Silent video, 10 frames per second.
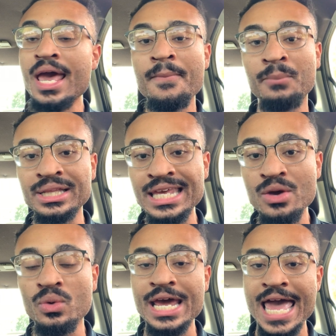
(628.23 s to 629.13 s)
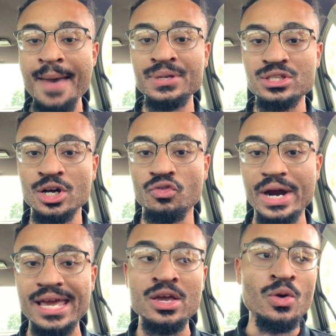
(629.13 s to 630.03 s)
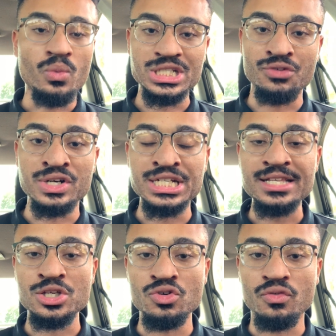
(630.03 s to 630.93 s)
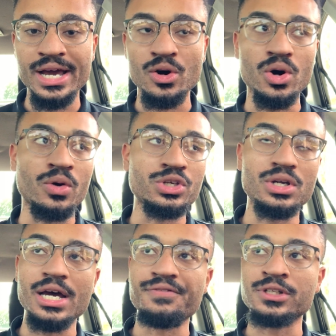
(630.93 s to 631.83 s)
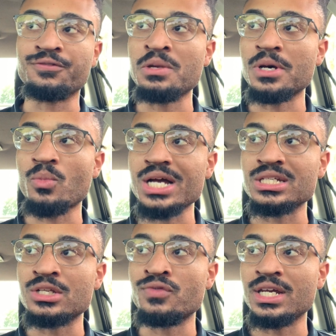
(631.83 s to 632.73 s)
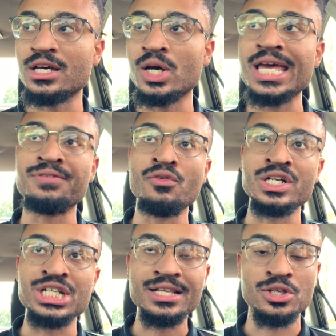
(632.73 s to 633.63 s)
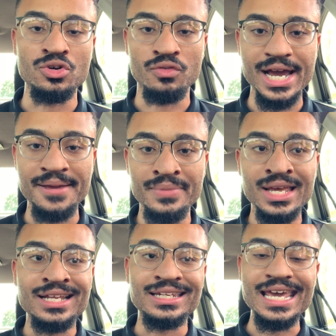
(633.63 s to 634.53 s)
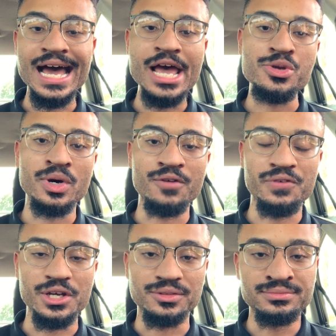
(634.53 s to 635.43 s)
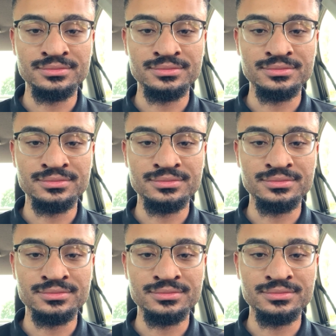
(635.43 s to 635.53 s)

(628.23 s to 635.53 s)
But then when that happens though, right? When she rejected you, right? Or, you know, if it's a female watching this video, if he rejected you, right? Then how you gonna feel?